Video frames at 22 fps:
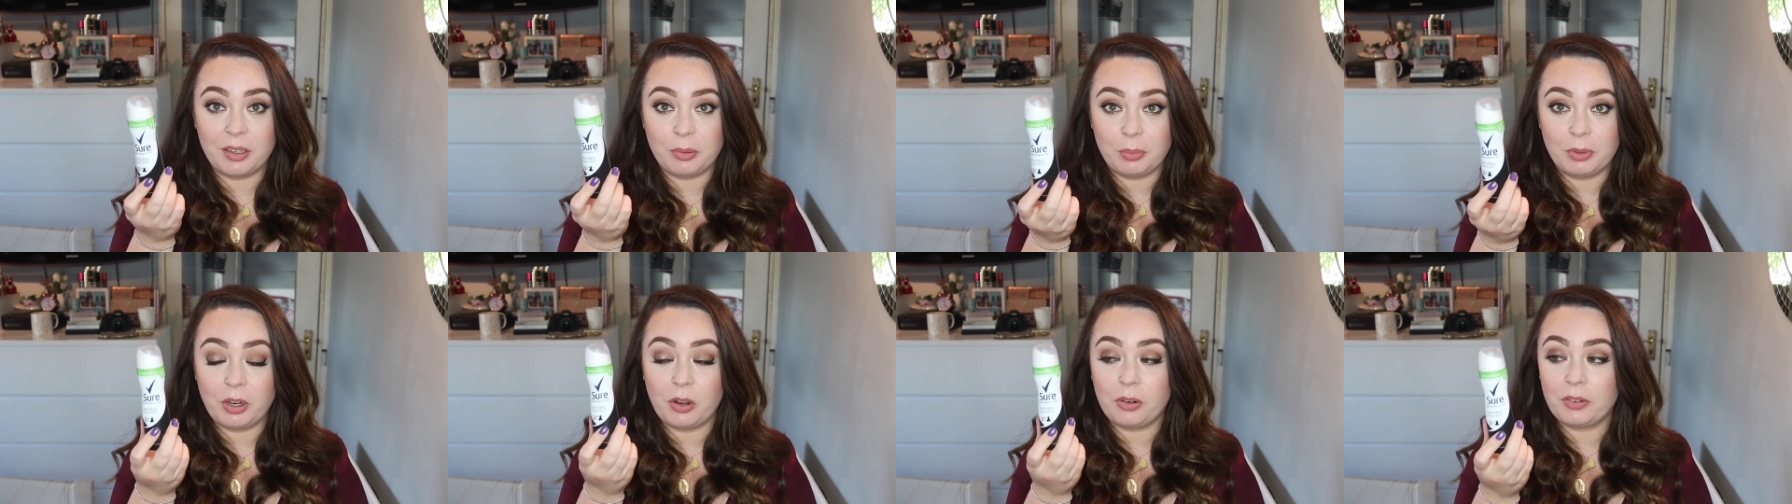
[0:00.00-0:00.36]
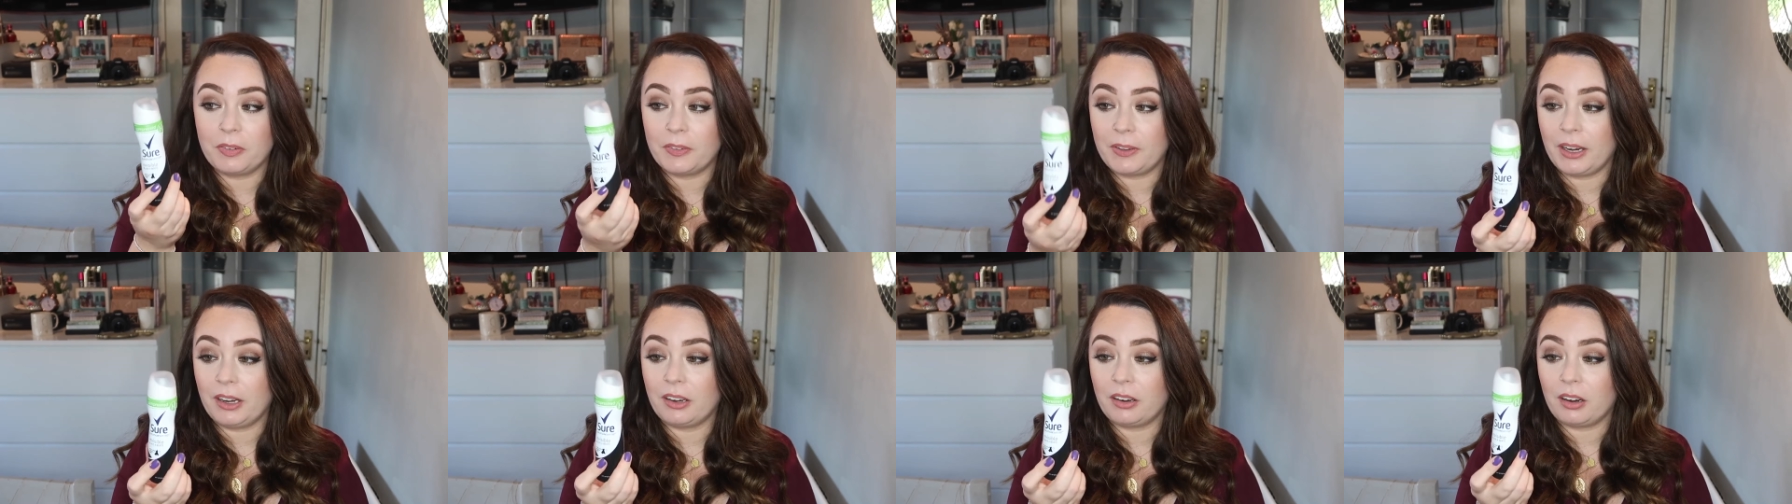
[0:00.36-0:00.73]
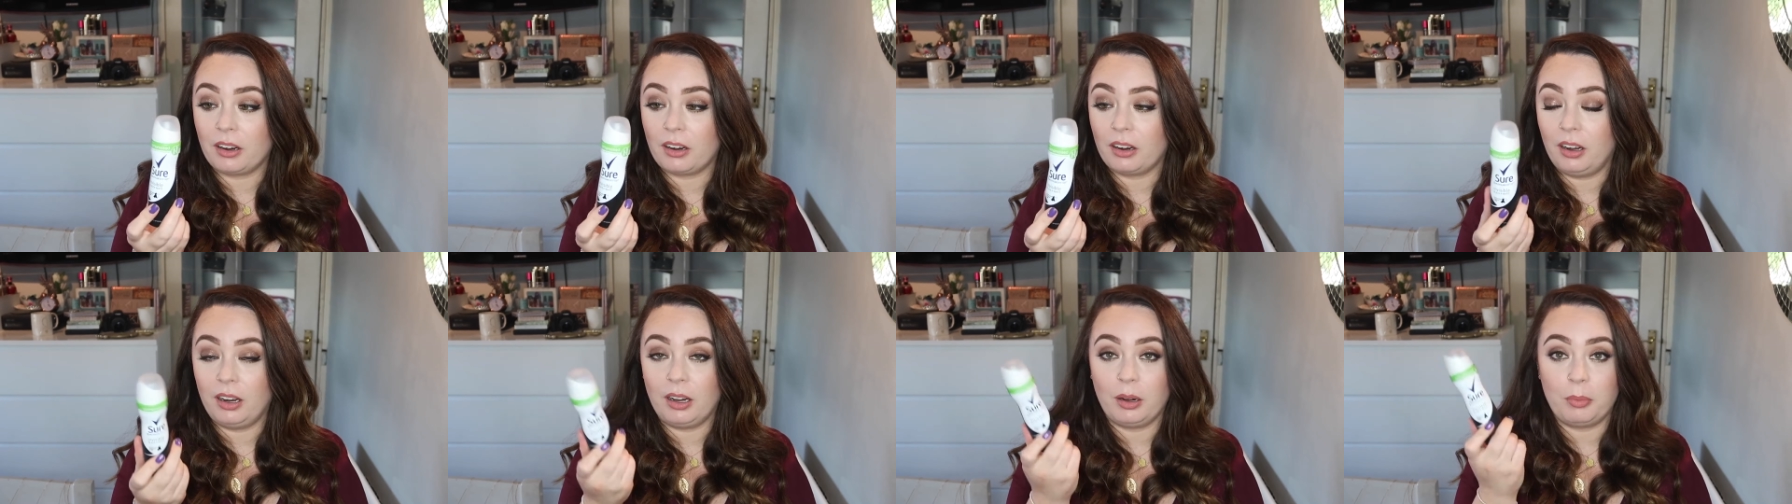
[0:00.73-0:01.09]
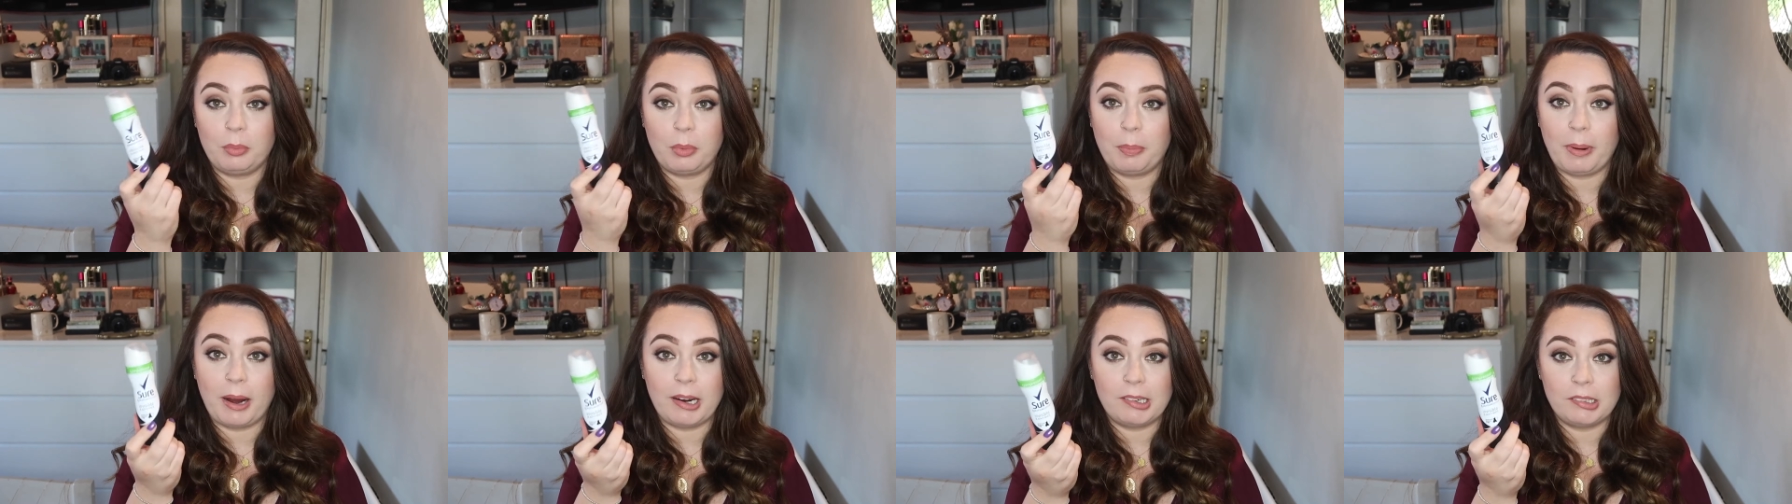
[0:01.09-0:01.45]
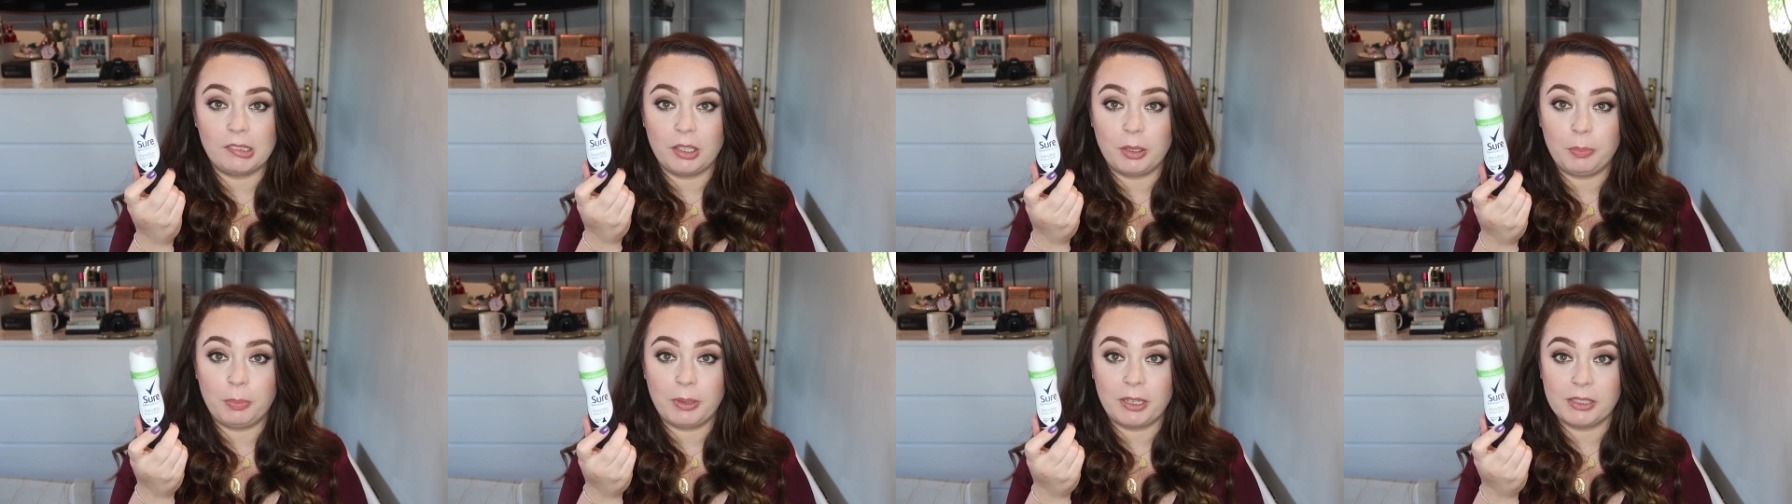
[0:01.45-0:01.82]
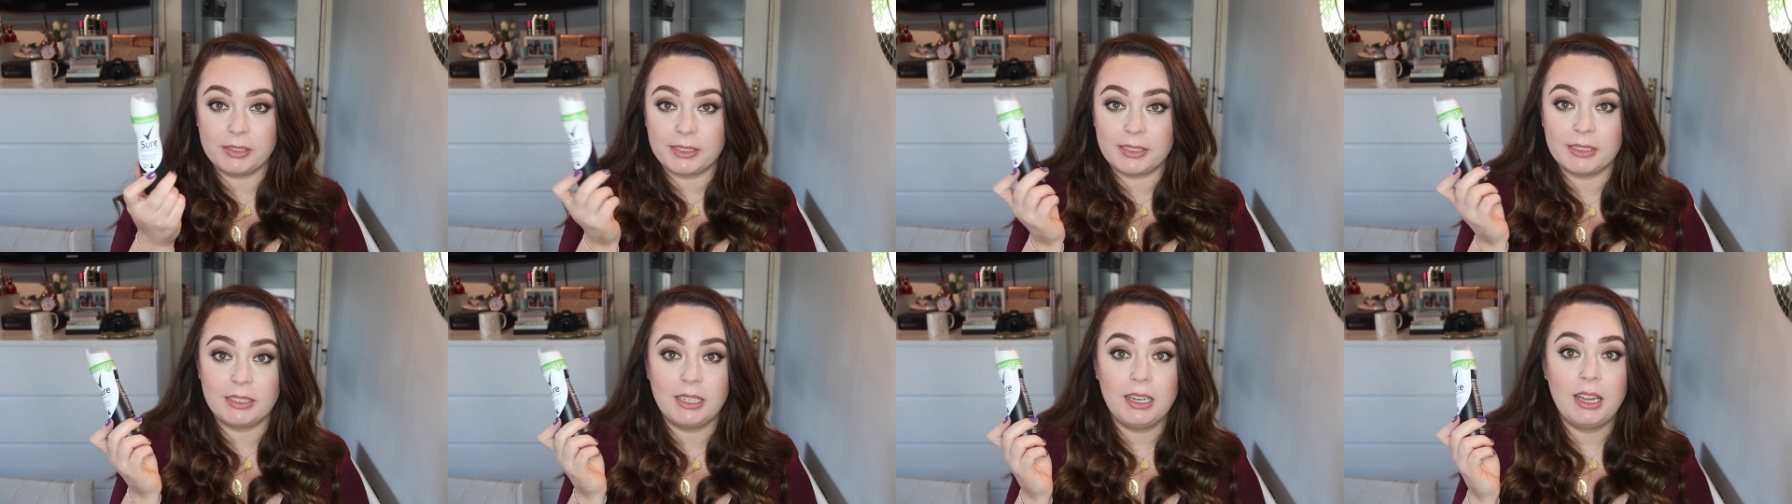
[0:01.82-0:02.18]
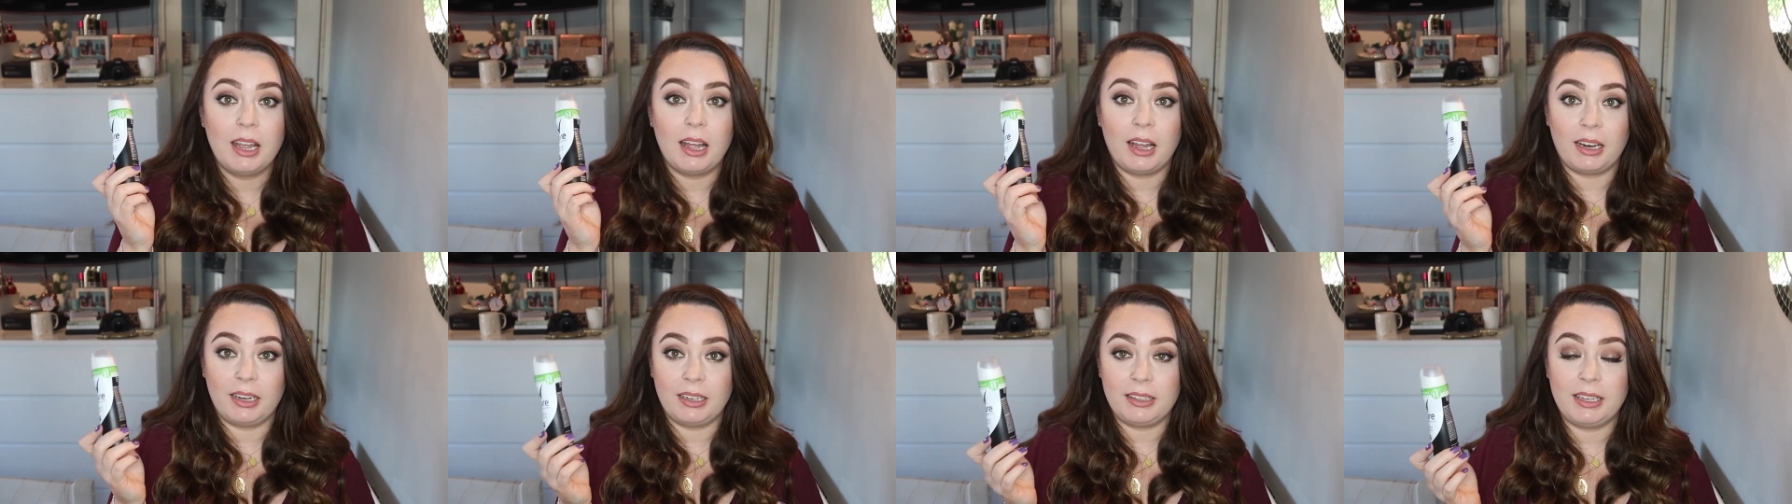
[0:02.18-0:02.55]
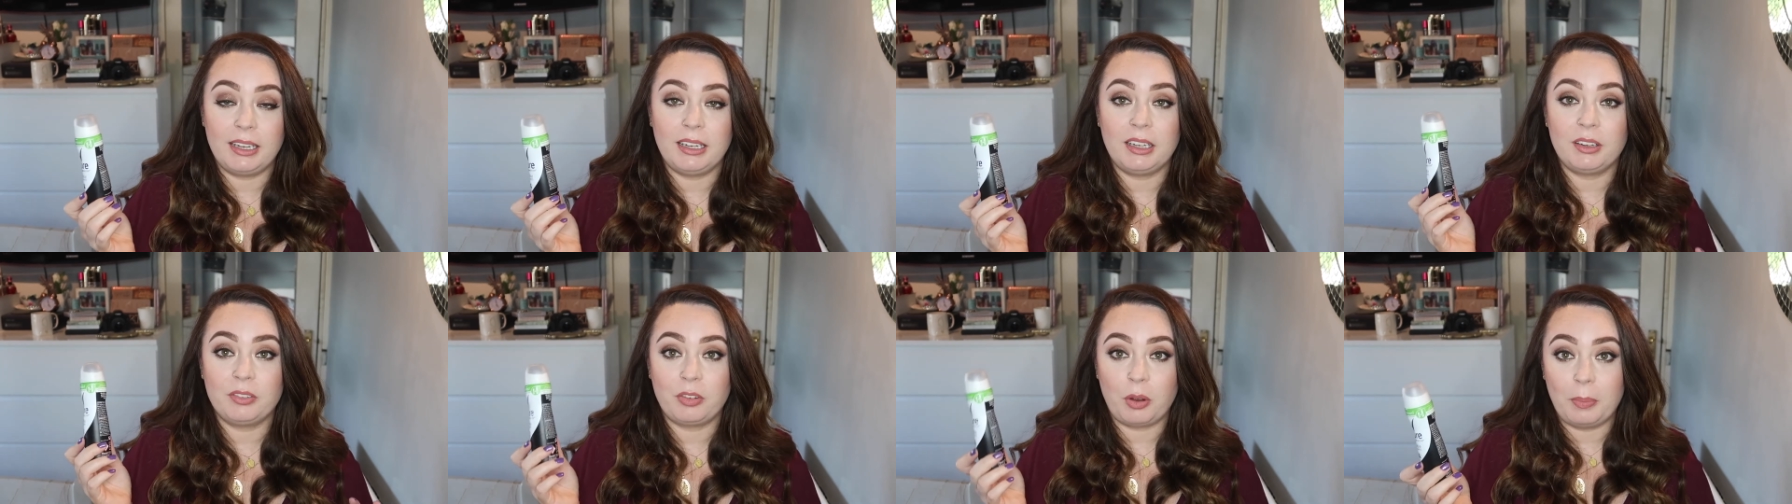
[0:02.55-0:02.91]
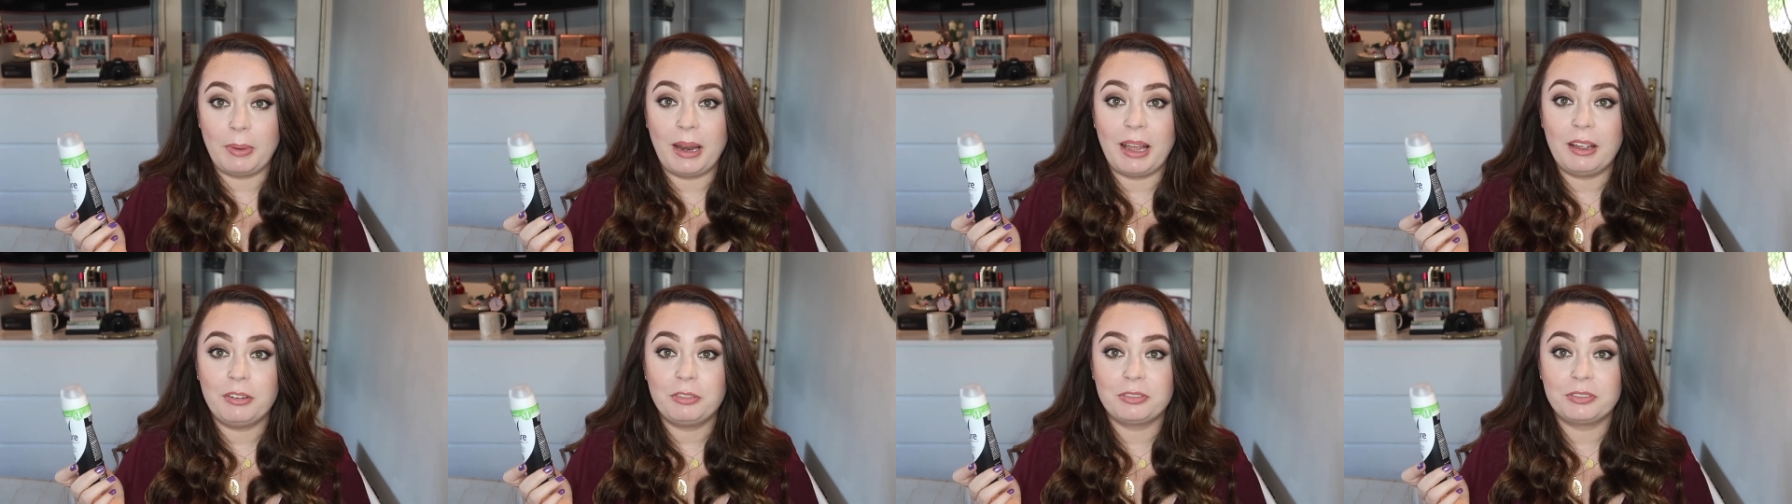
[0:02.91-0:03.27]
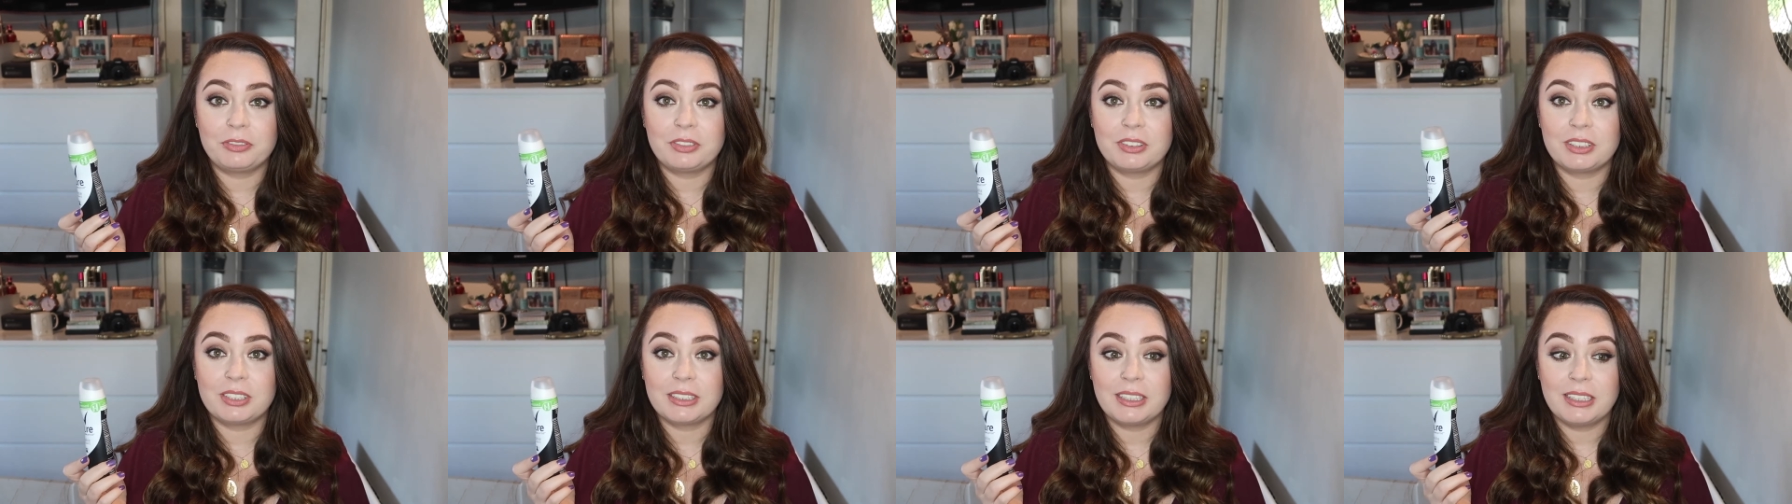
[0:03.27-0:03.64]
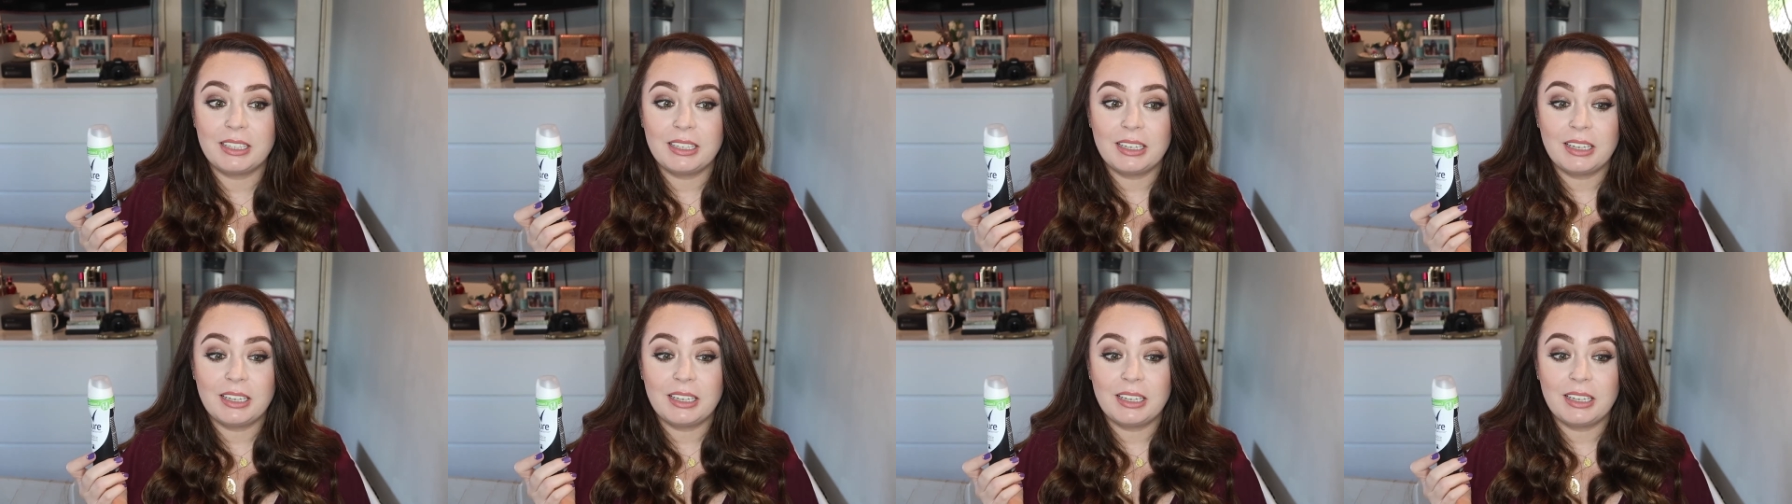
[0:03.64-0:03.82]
I'm an overthinker and I'm a paranoid person, and I think if I'm left